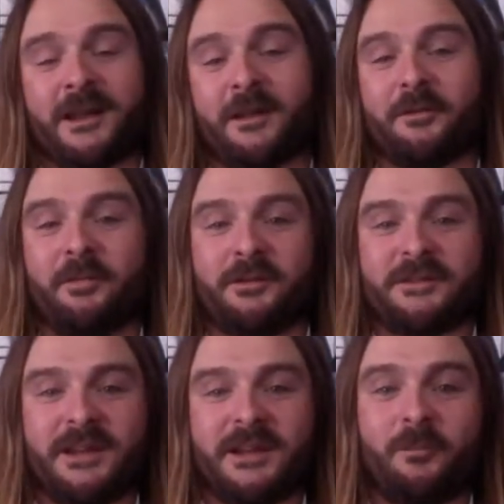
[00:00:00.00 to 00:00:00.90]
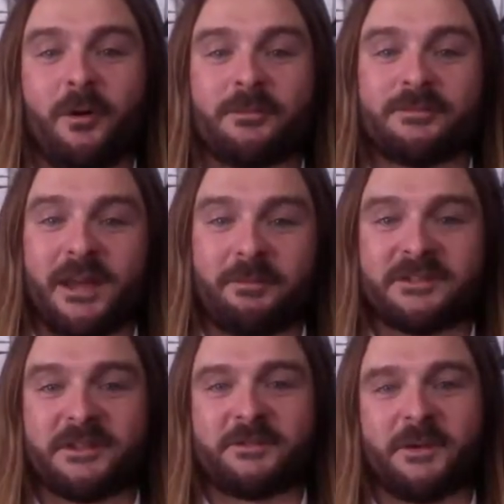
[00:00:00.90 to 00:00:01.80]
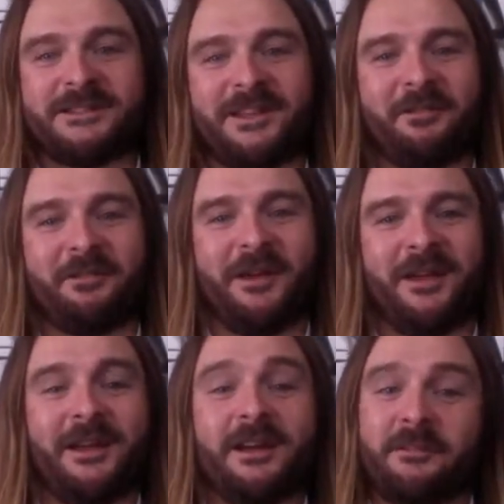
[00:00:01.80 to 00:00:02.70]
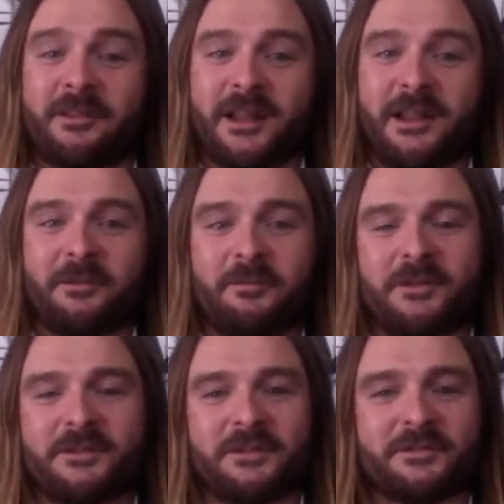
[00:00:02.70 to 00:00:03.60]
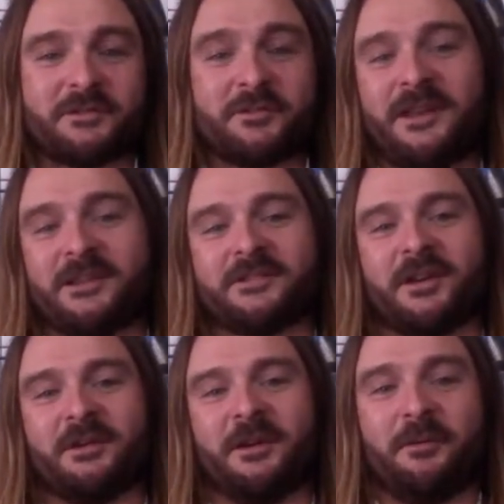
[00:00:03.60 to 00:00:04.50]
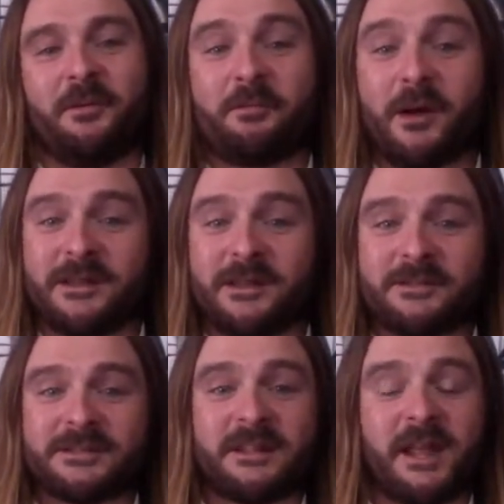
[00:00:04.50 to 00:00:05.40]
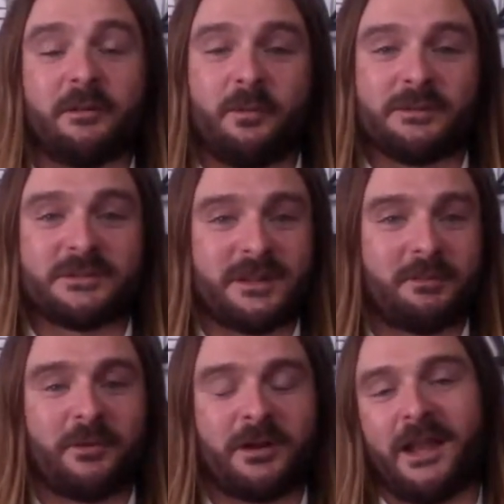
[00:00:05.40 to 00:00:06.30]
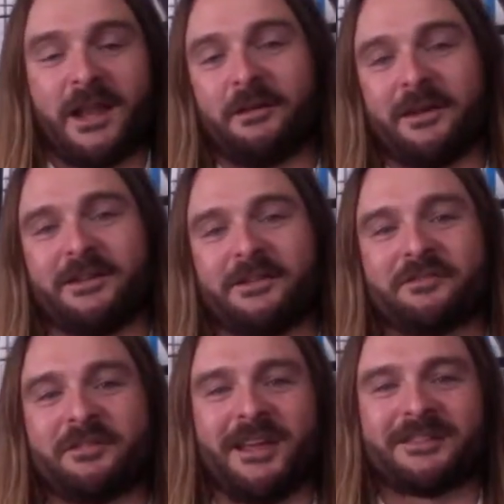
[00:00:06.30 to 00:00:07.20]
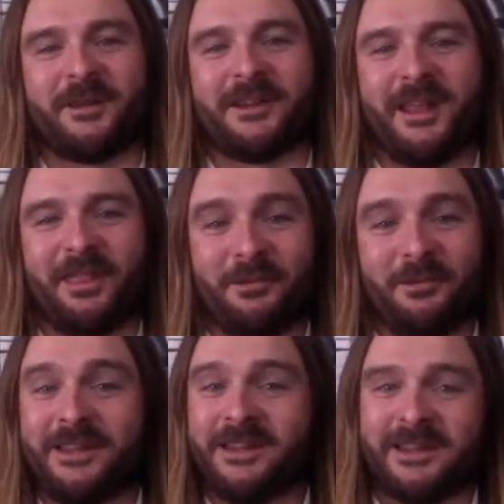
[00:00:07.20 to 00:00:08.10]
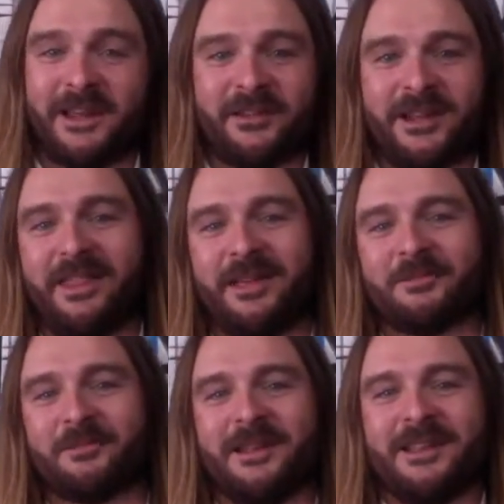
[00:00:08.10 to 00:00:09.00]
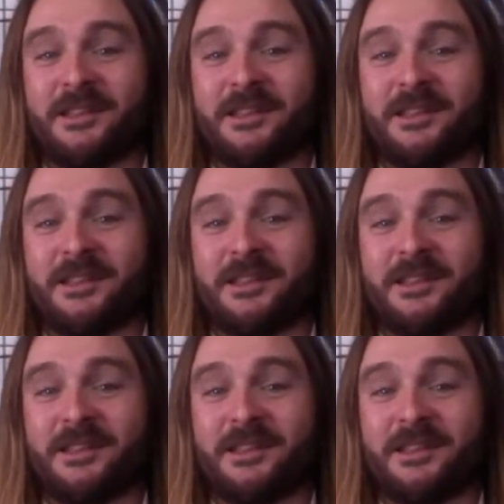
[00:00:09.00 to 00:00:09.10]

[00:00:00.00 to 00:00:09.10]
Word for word: in cloud computing and welcome to episode 23 of the Cloud Computing Australia show with Brad Nelson and the world's number one cloud industry expert and thought leader David Linthicum.